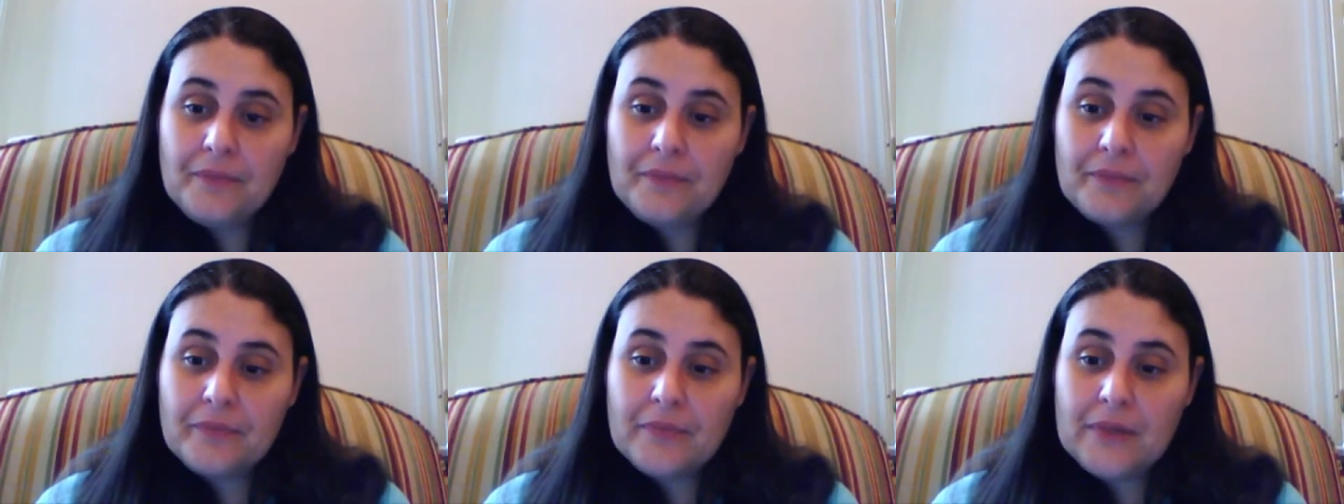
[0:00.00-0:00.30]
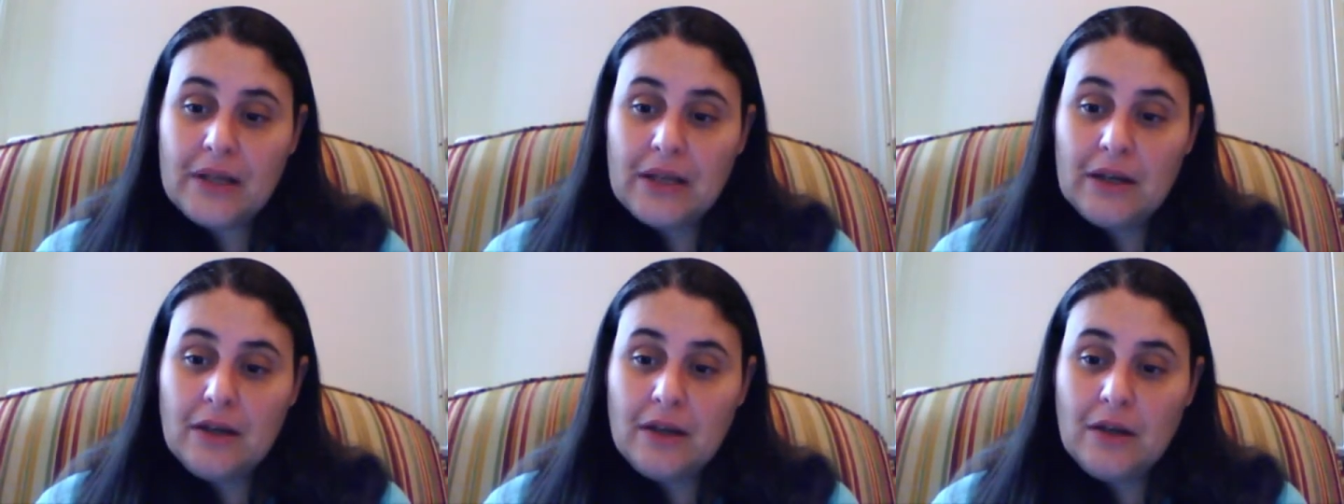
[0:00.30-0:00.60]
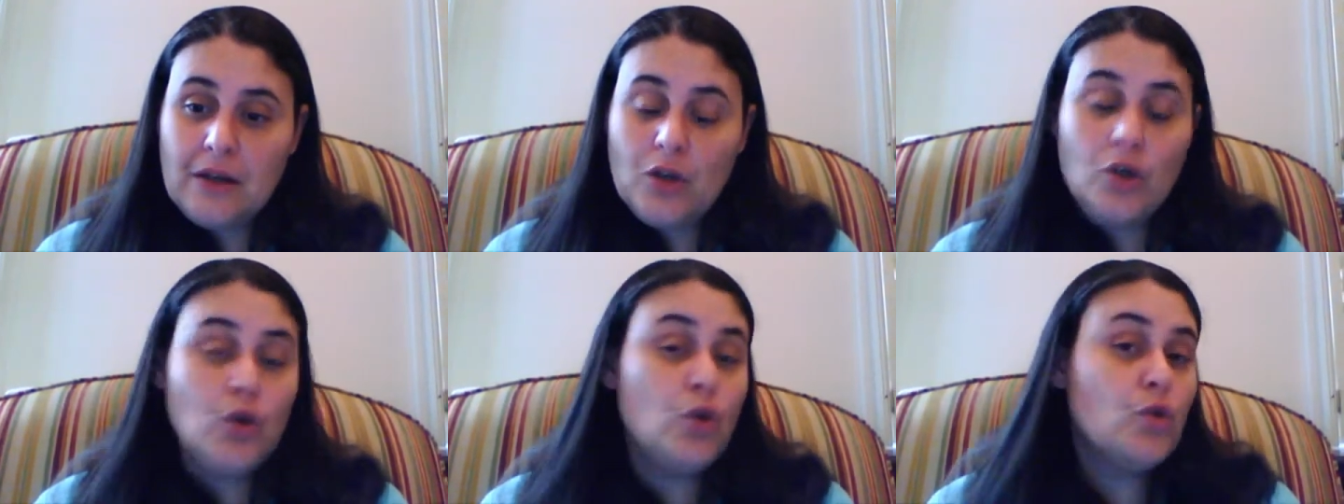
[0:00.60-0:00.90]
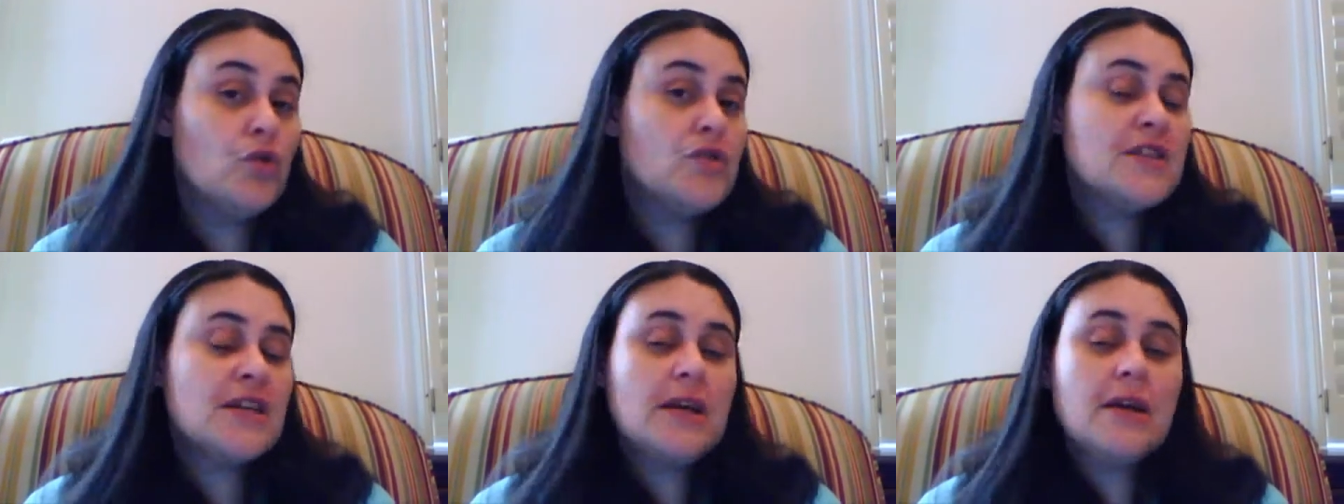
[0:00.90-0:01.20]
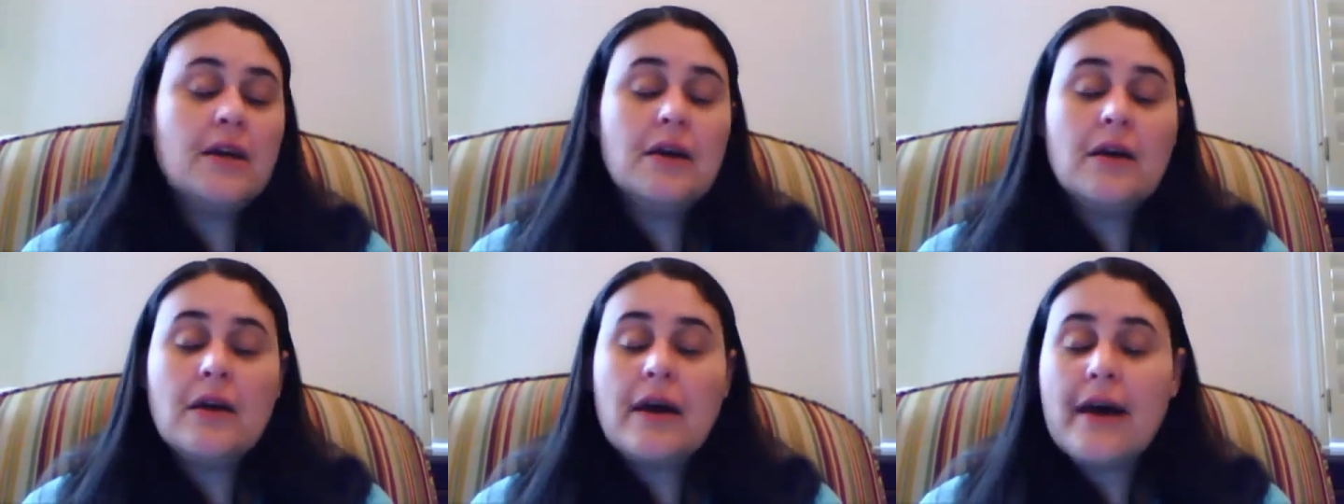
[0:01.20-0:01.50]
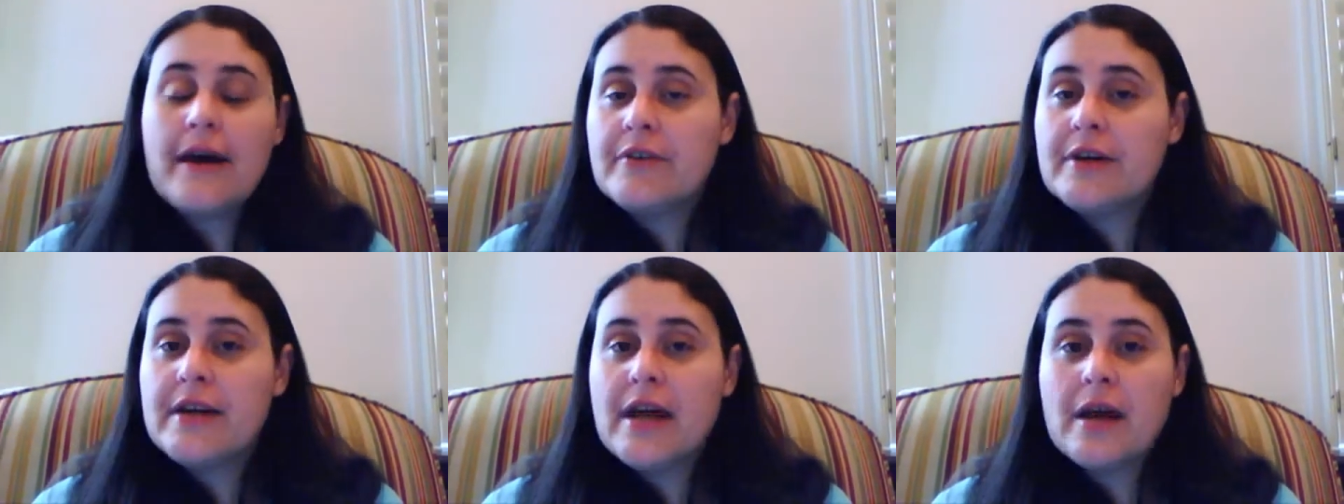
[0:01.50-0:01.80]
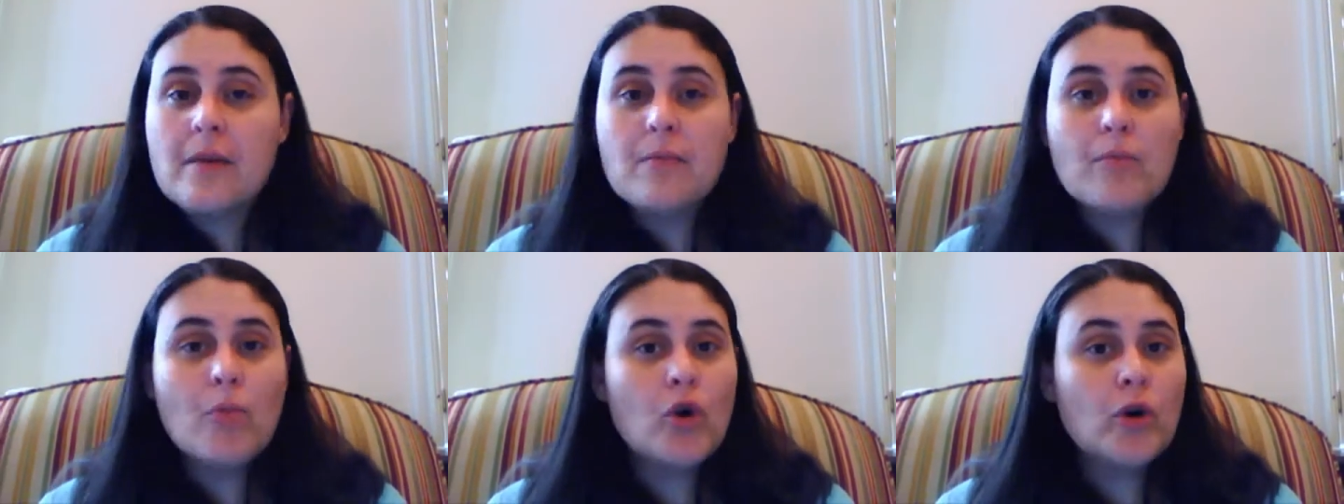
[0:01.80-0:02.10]
You see every day more
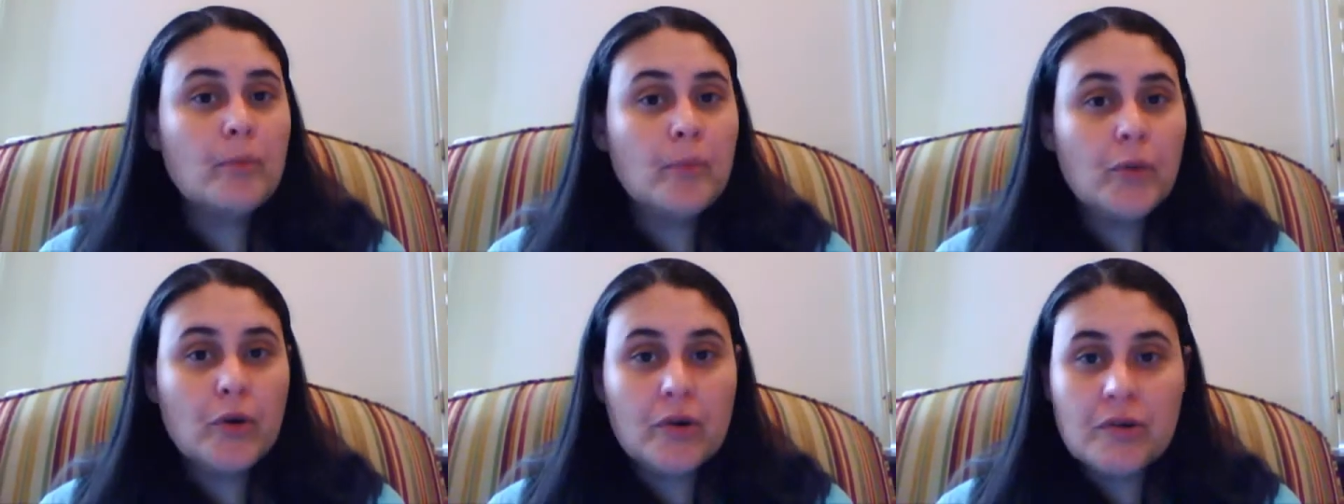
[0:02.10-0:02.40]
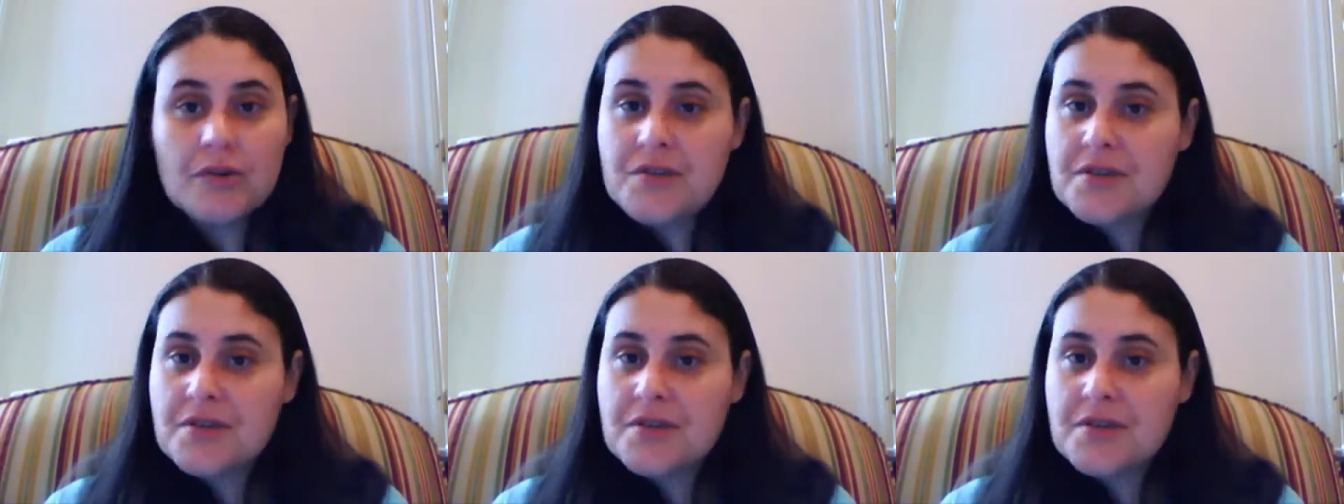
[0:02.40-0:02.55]
persons